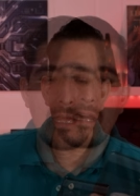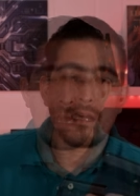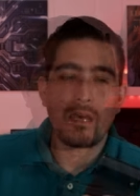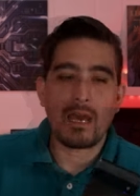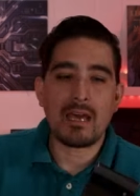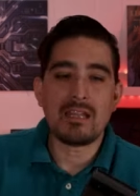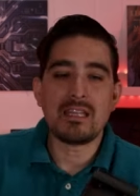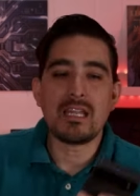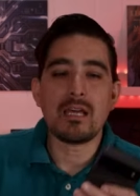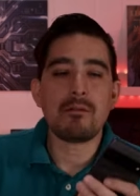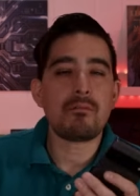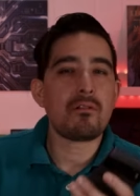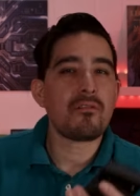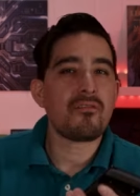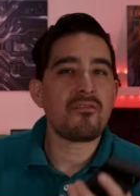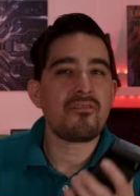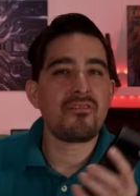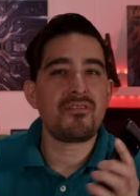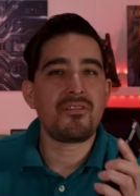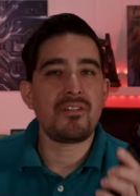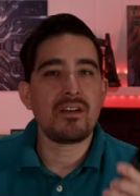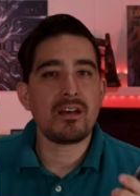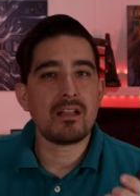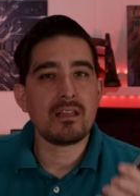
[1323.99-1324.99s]
I, I never
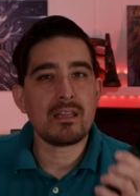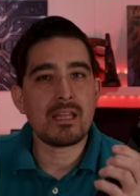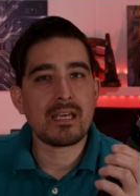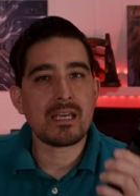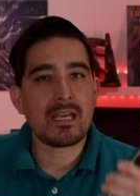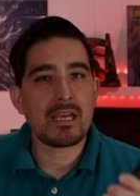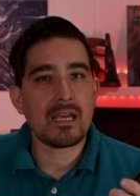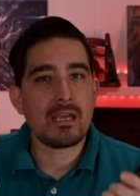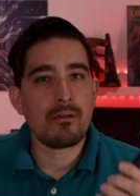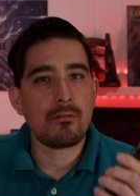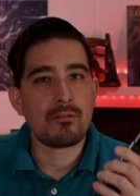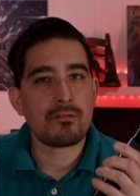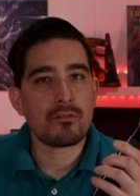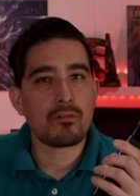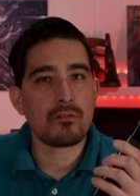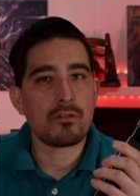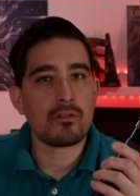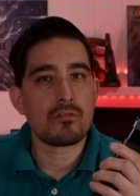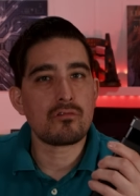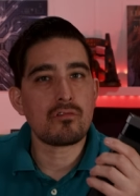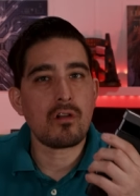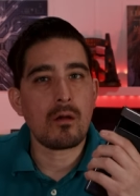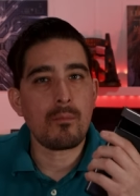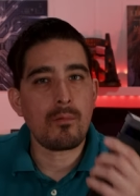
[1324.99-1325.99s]
felt like it was
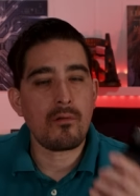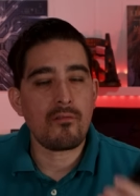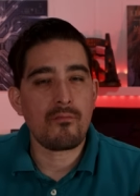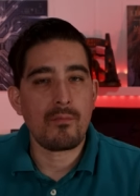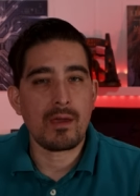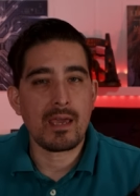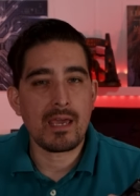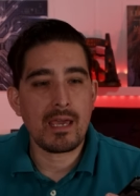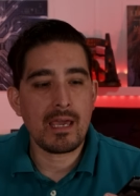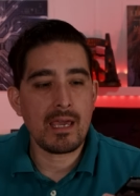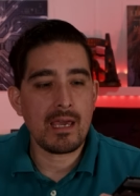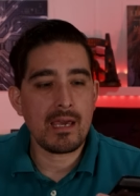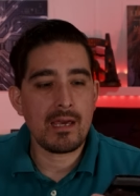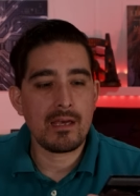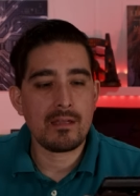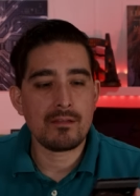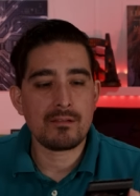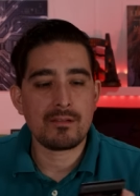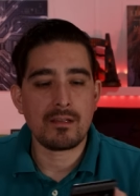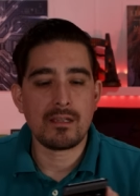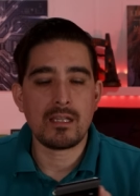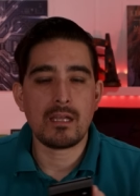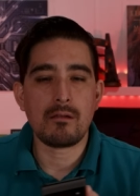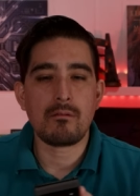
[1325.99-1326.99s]
gonna drop off my
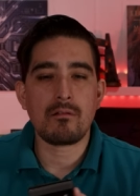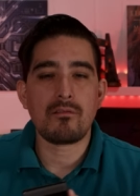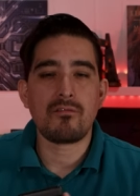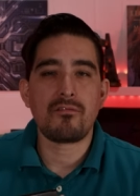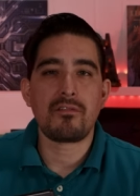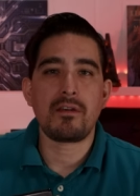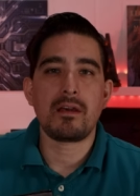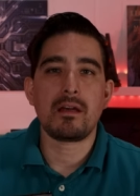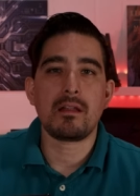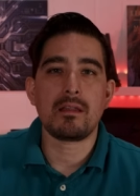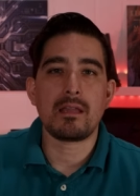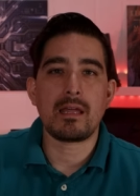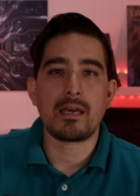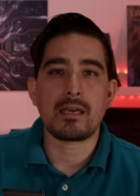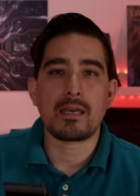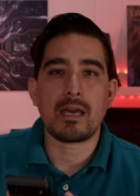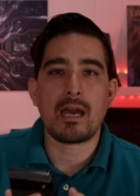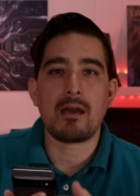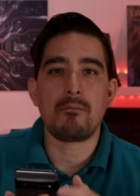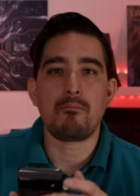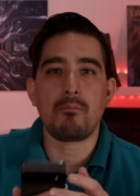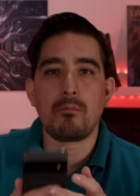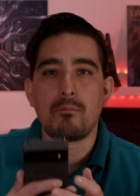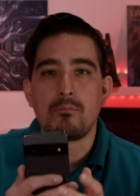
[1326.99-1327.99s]
hands. I never felt like
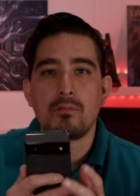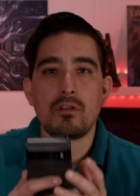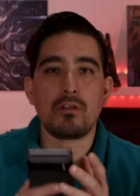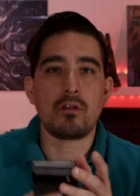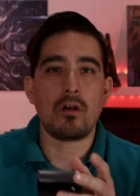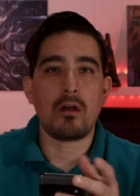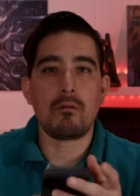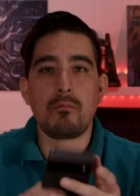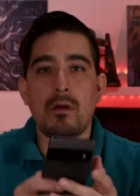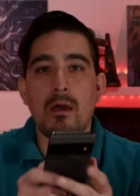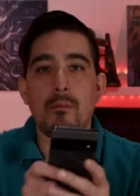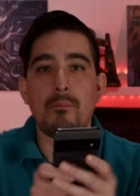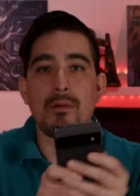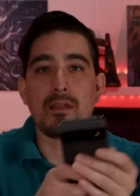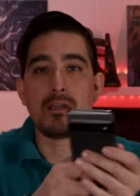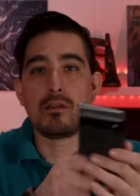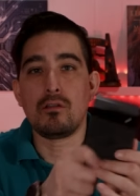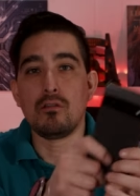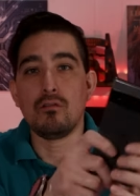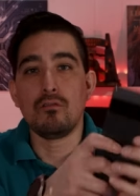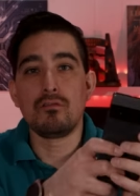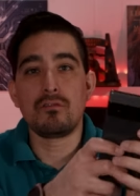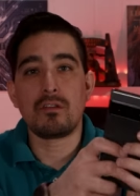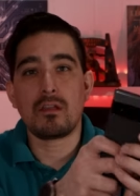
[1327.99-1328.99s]
I'm, you know, I might
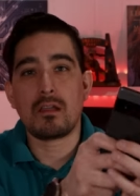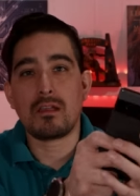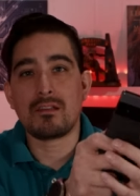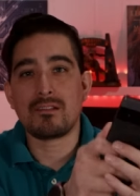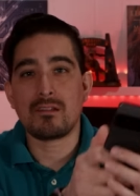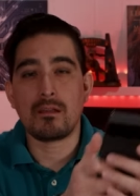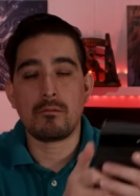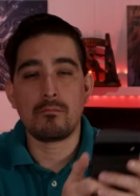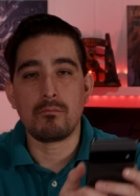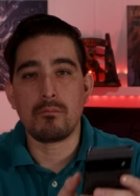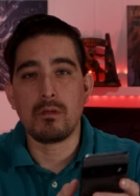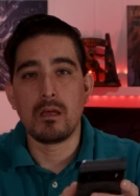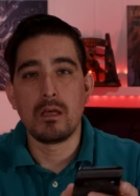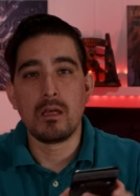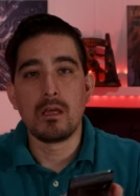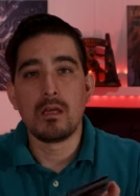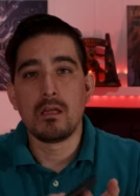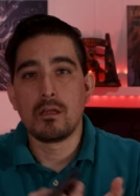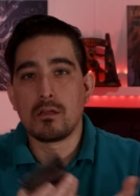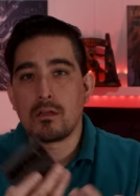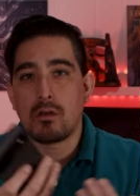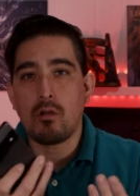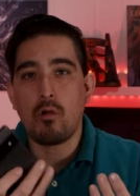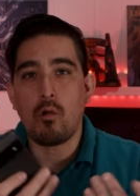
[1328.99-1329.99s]
lose it as I'm
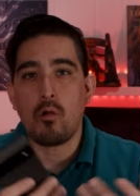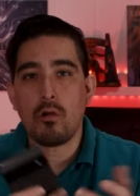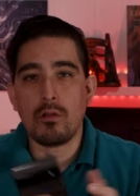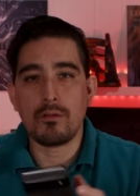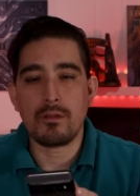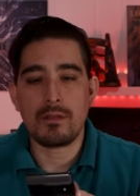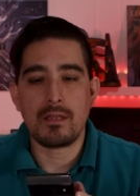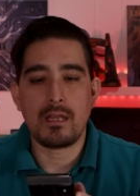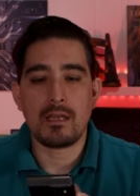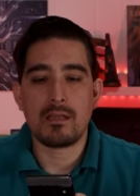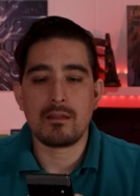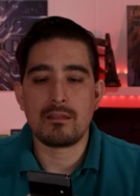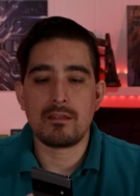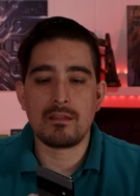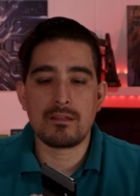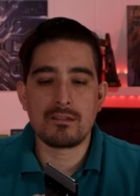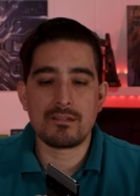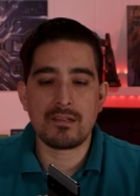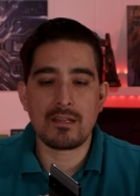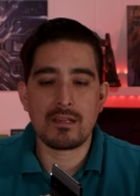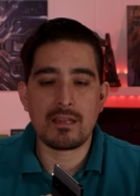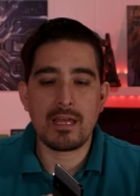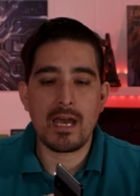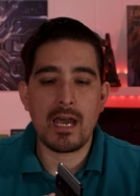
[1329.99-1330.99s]
holding it and
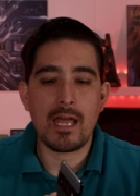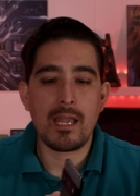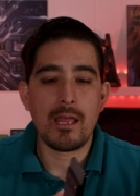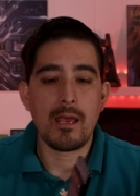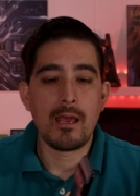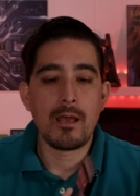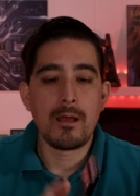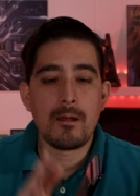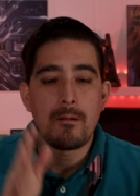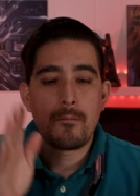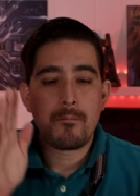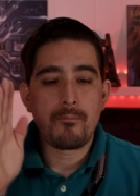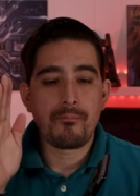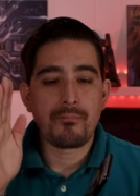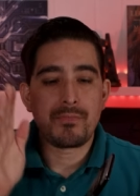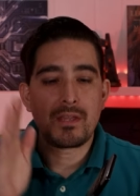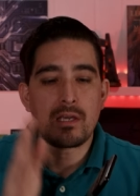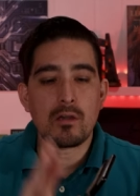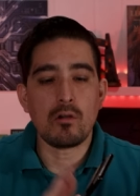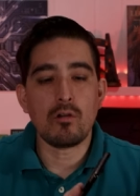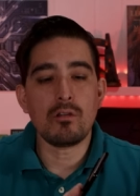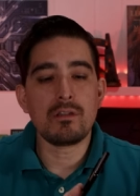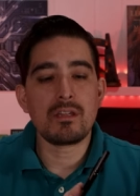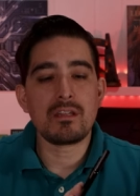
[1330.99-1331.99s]
things like that.
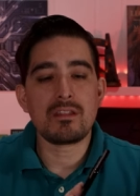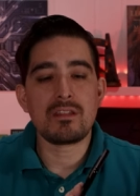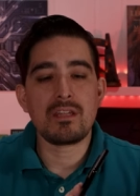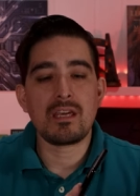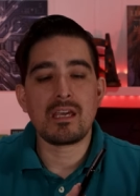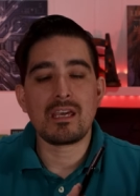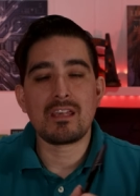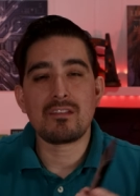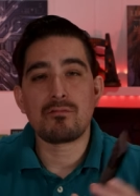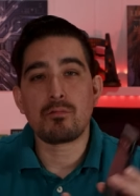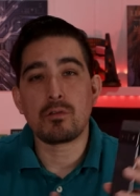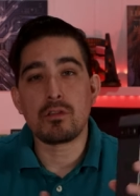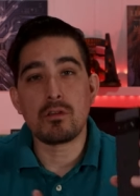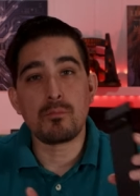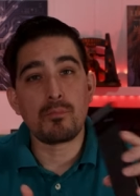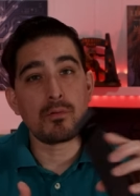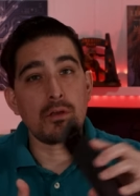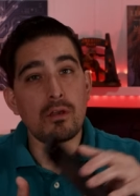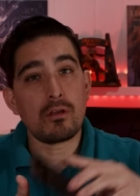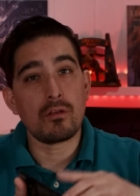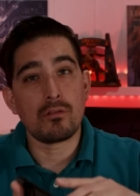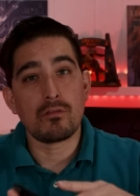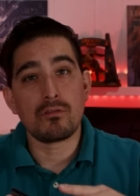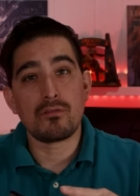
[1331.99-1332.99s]
The only thing is when you
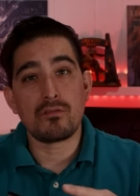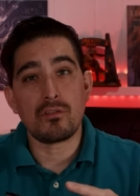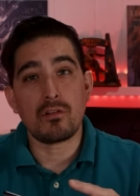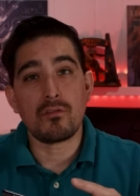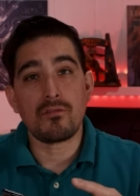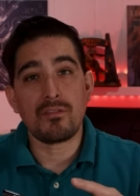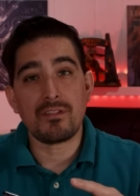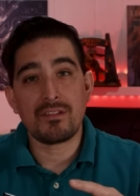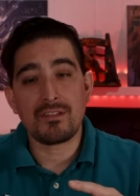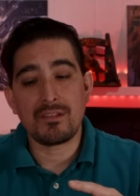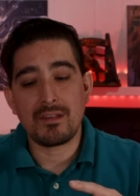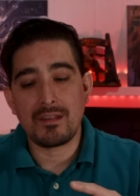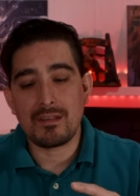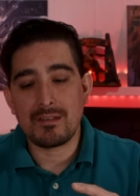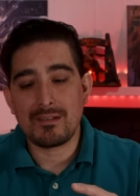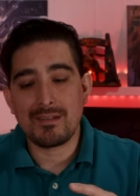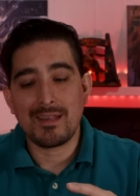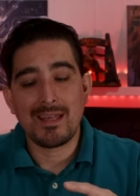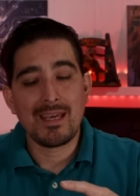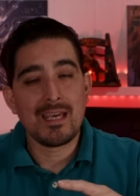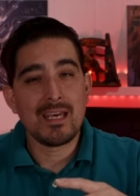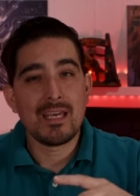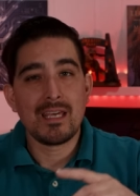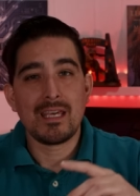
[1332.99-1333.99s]
put it on
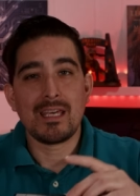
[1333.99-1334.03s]
surfaces,